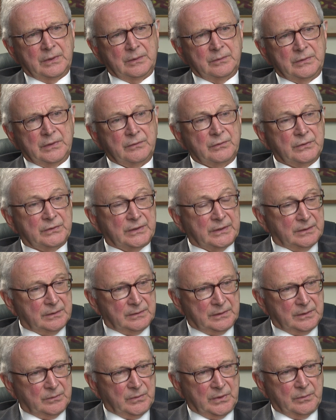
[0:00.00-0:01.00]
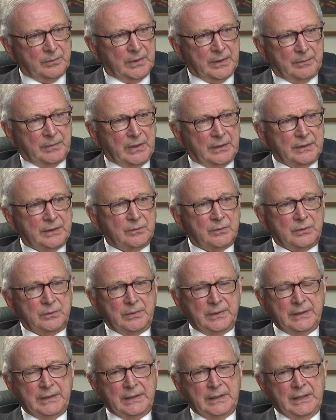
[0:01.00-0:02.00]
different than what my body would
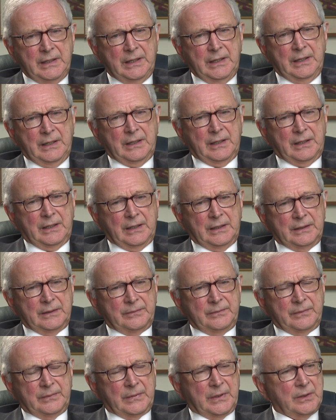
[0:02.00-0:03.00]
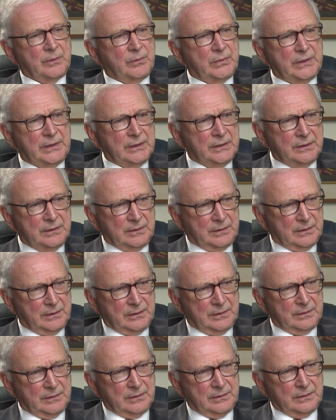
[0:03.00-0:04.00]
be, are being
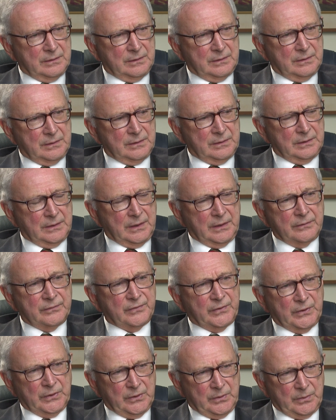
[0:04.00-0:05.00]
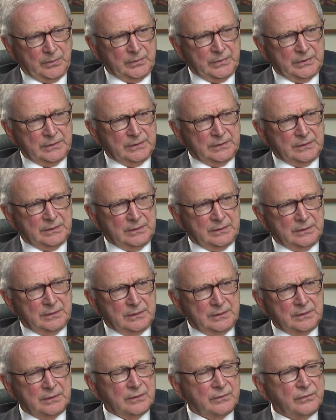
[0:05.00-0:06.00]
affirmed
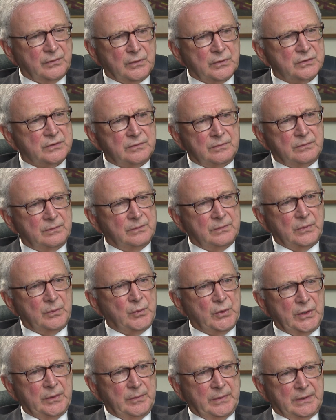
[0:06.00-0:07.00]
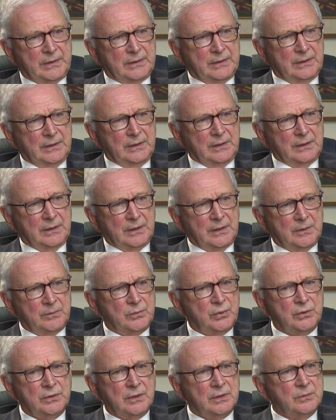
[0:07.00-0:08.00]
in their first appointment and
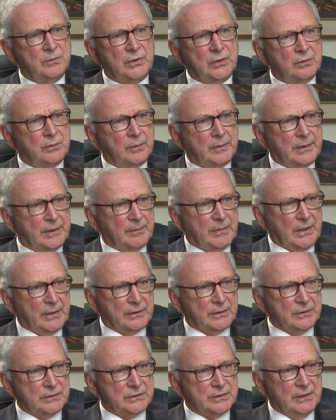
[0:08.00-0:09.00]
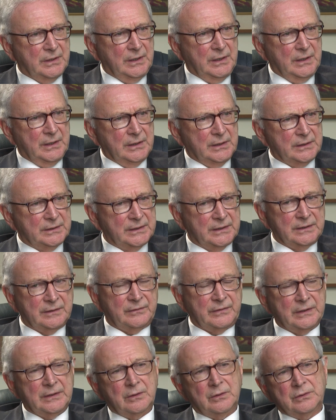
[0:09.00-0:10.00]
put on puberty blockers. And then
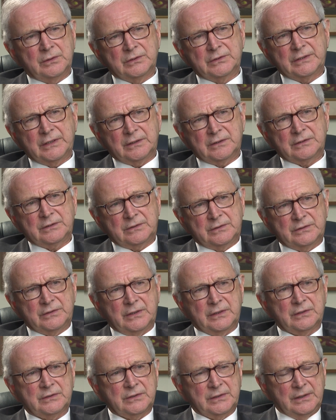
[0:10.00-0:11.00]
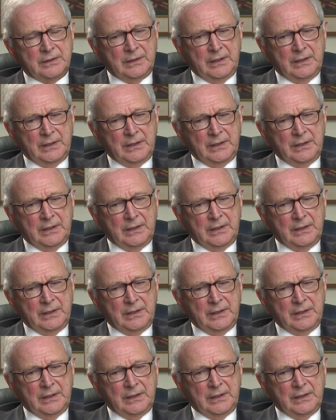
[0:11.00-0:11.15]
if they go to sex